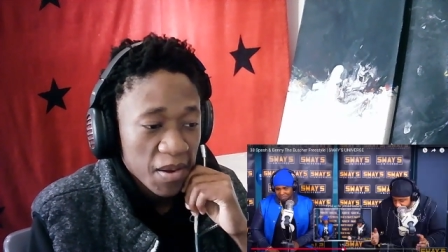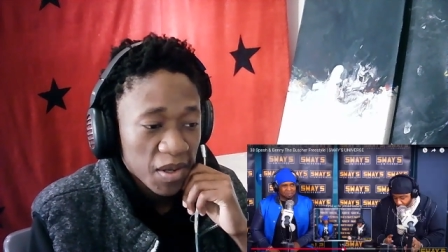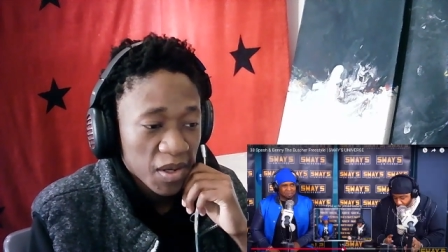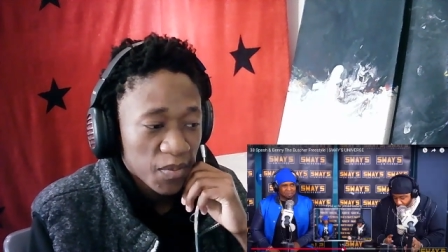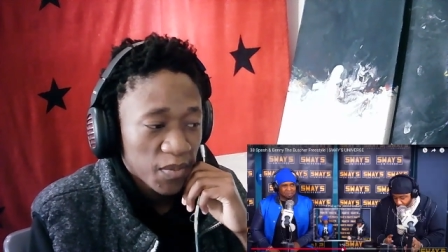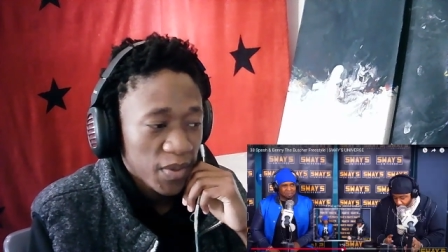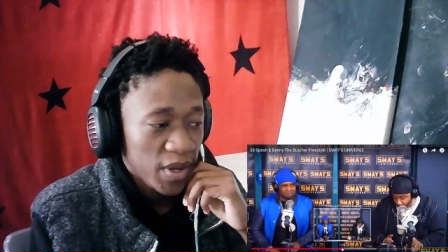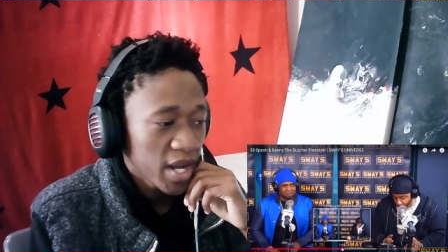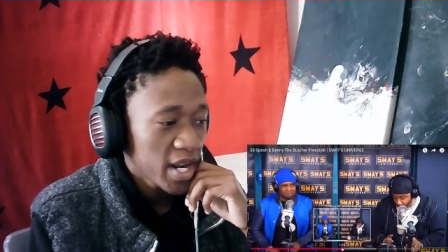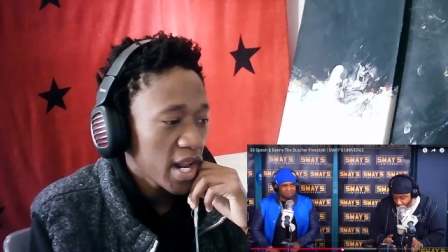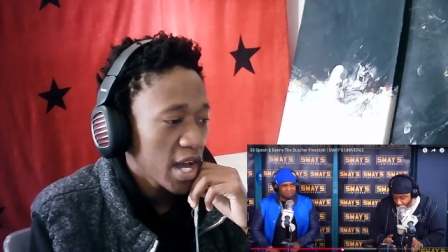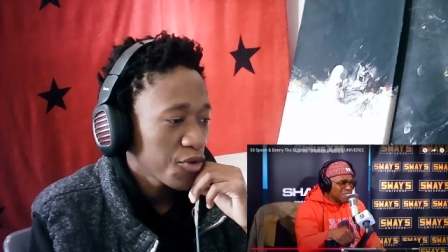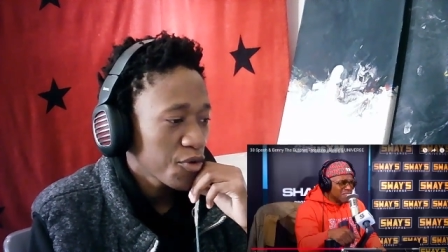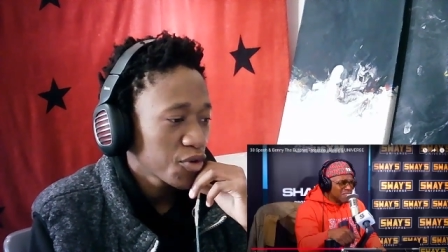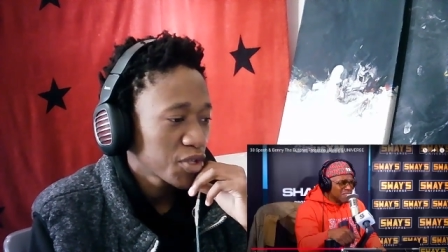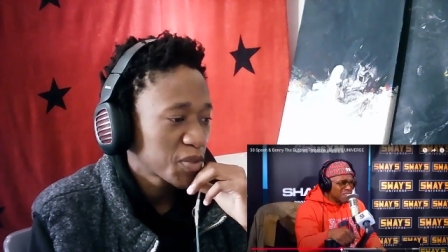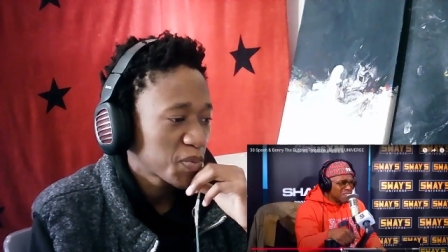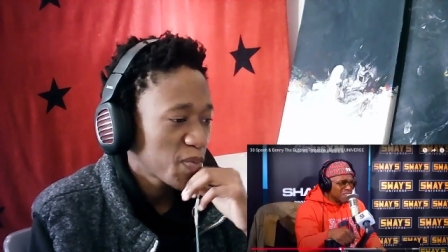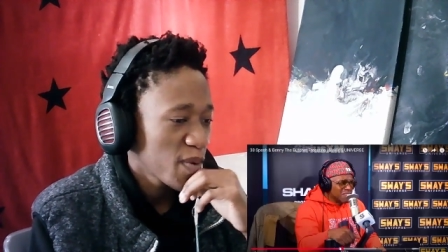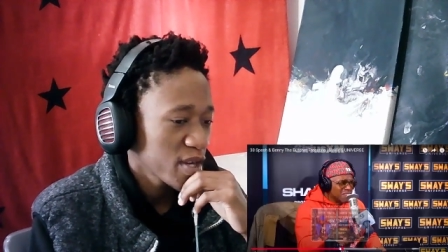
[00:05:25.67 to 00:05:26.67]
Bane, I
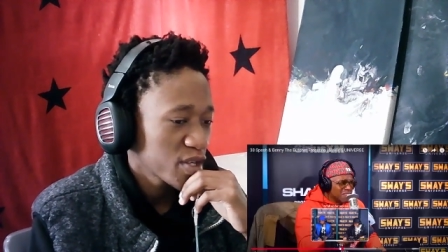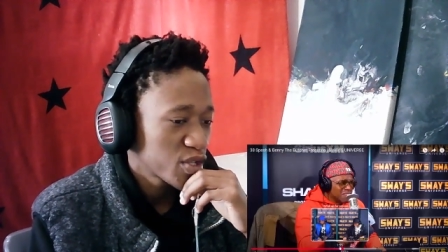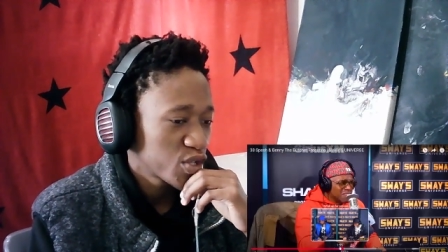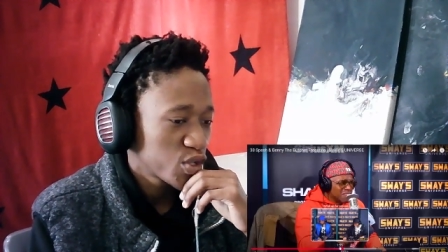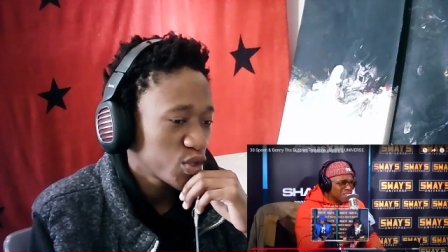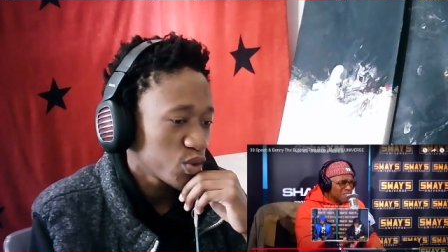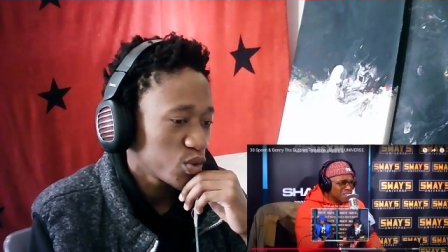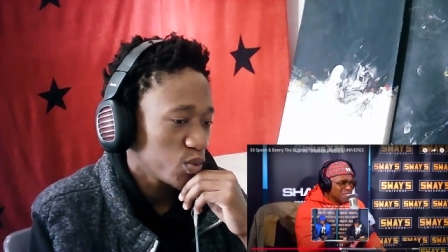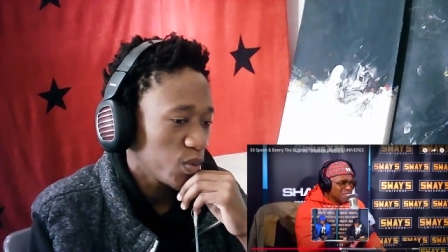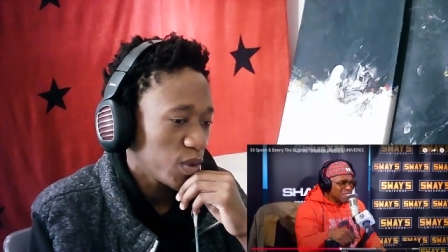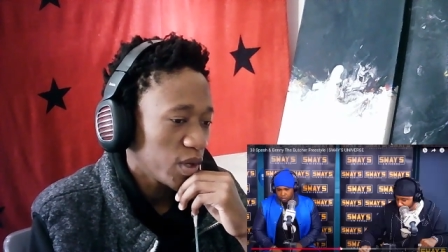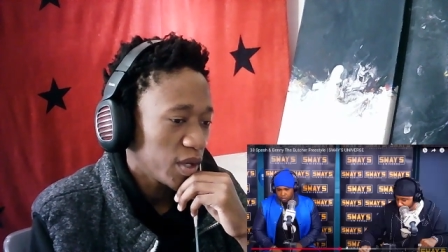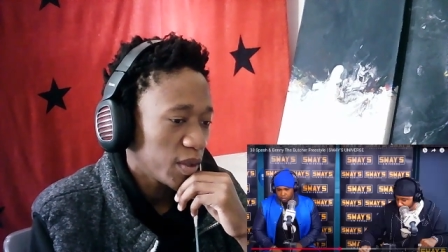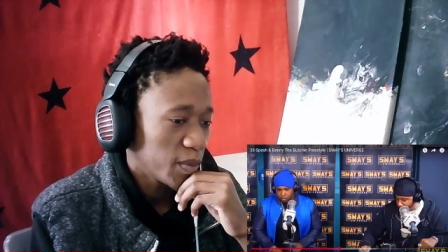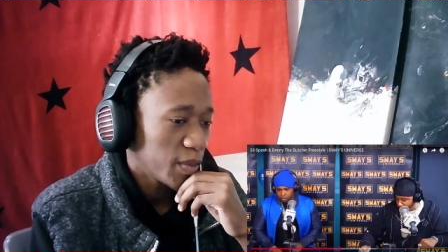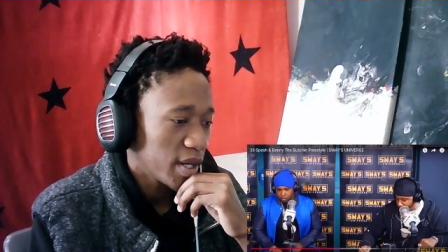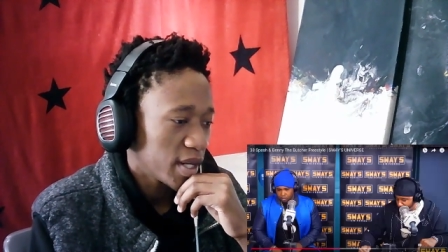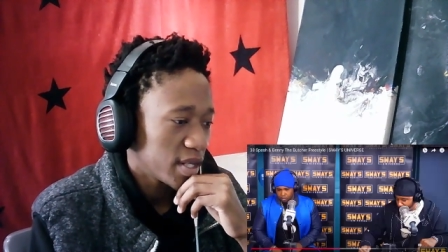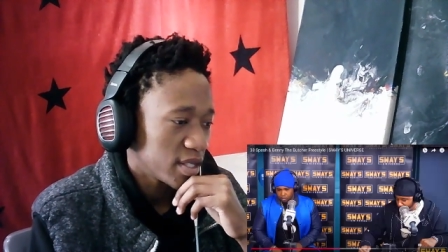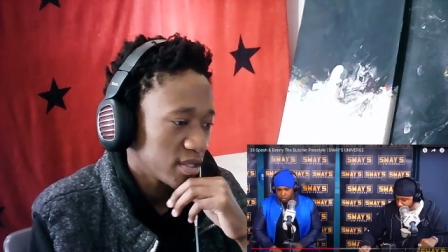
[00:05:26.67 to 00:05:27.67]
respect you, man,
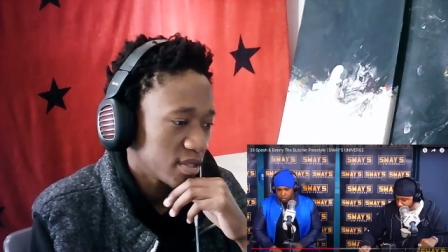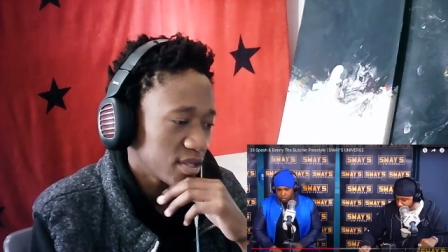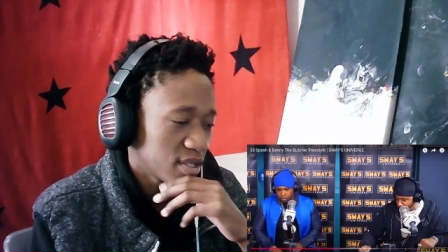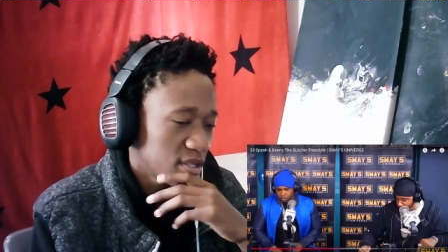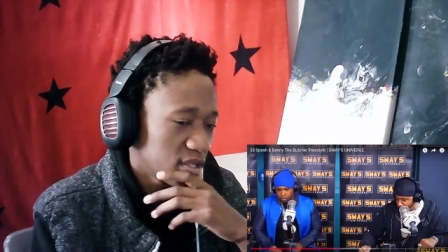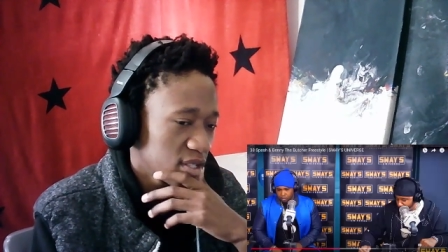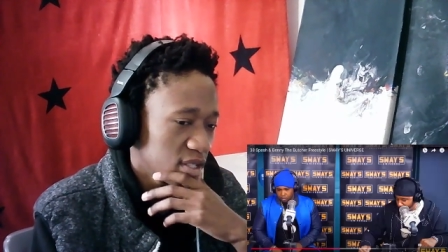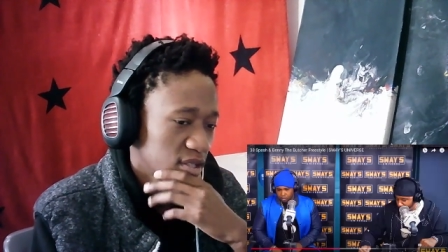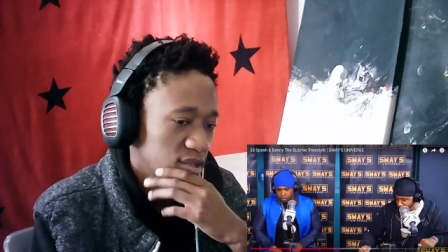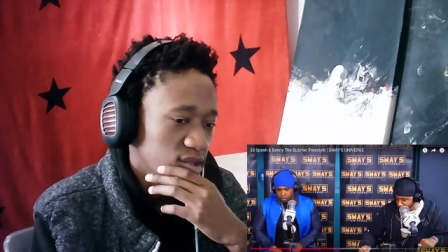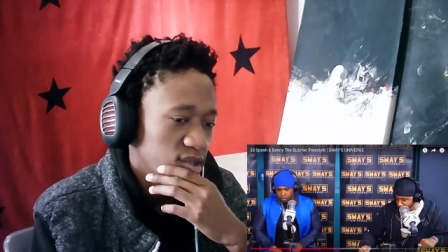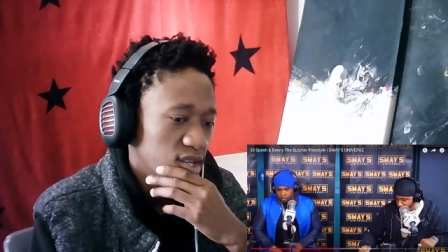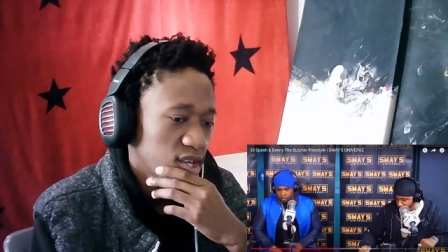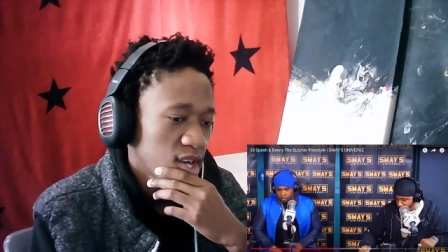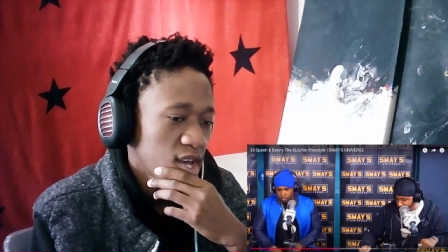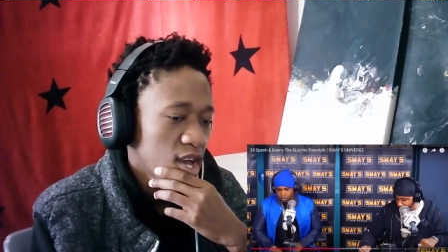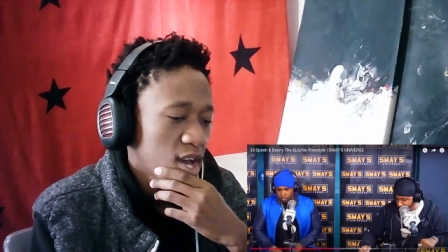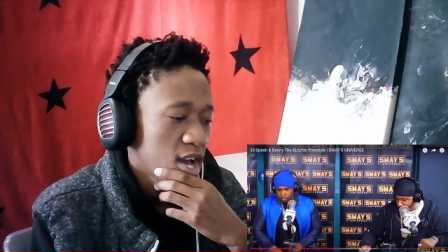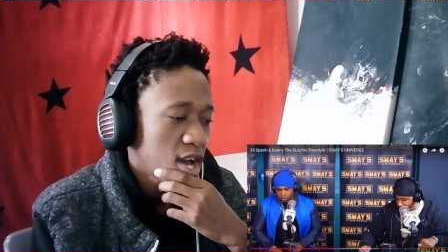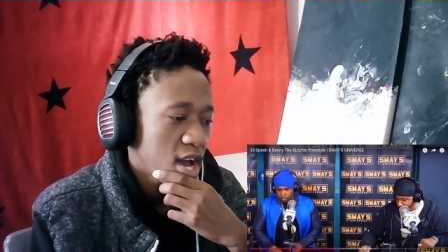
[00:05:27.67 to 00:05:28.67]
but
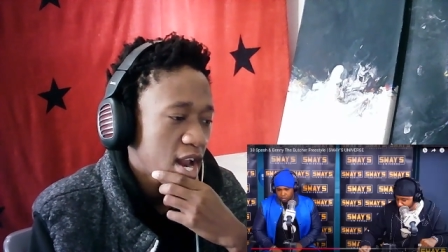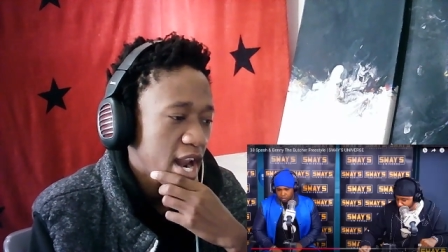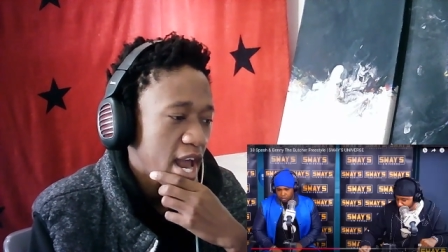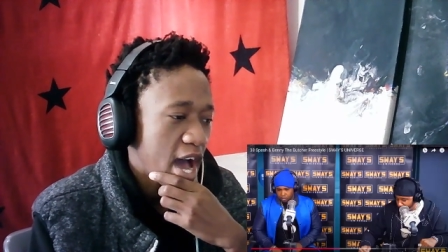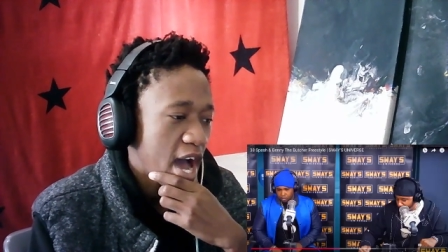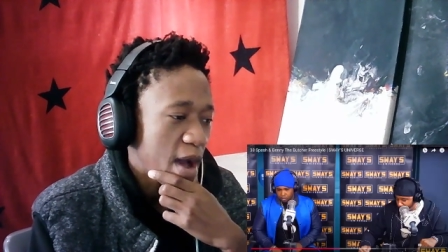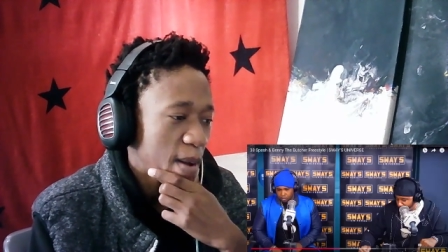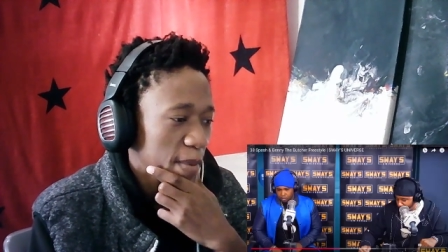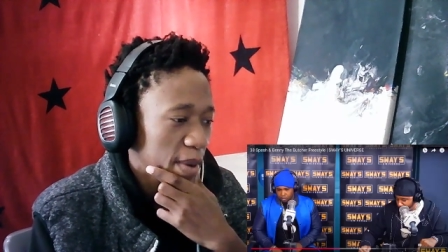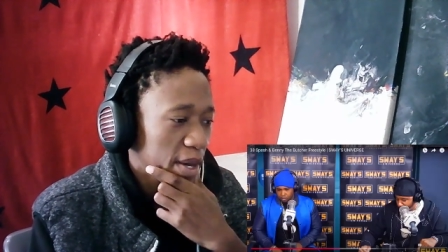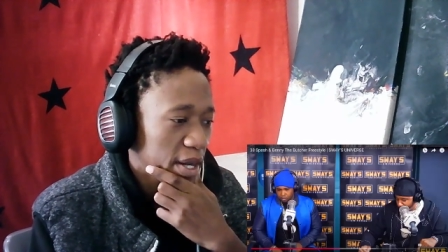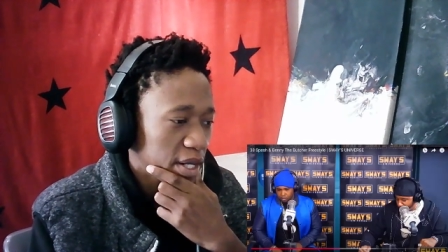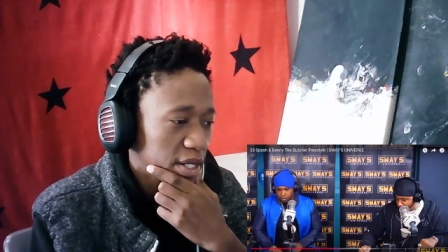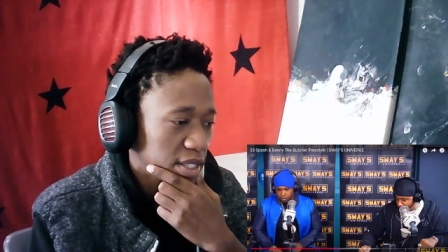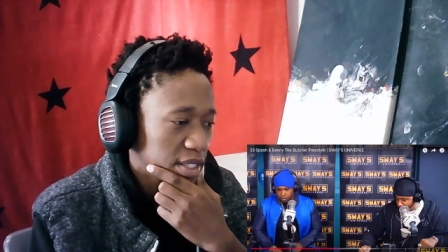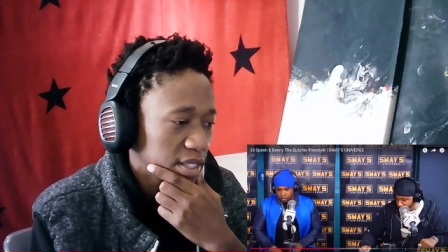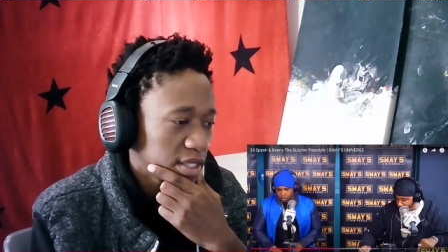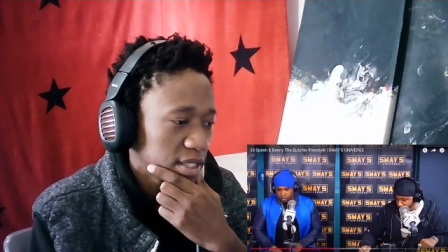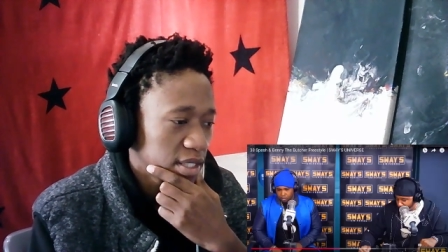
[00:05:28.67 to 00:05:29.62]
nah, man.